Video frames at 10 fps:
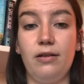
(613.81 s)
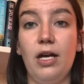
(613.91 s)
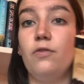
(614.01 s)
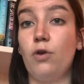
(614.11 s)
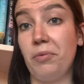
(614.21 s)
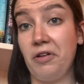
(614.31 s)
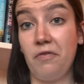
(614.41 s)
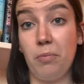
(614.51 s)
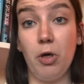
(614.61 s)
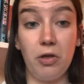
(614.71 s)

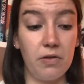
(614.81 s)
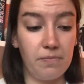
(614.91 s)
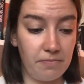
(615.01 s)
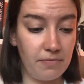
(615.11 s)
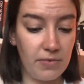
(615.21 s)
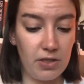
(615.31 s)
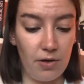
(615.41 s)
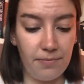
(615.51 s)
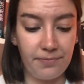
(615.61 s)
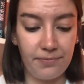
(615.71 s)
informative book. So,